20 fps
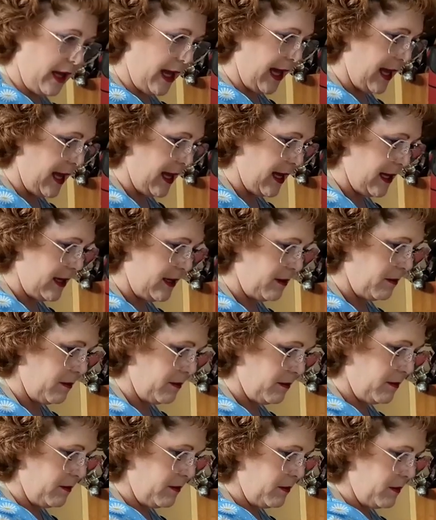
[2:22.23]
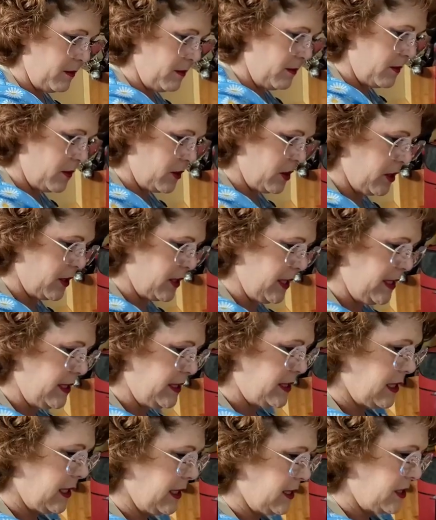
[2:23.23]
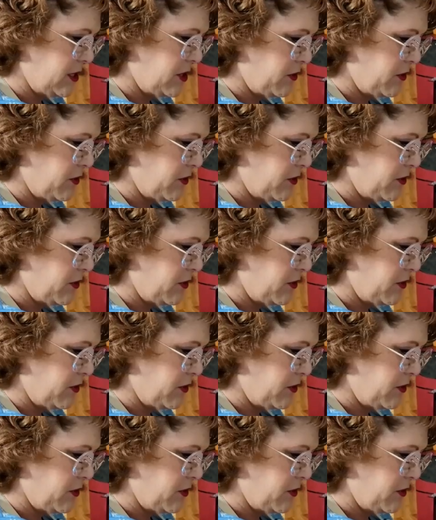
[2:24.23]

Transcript: and cook it until it's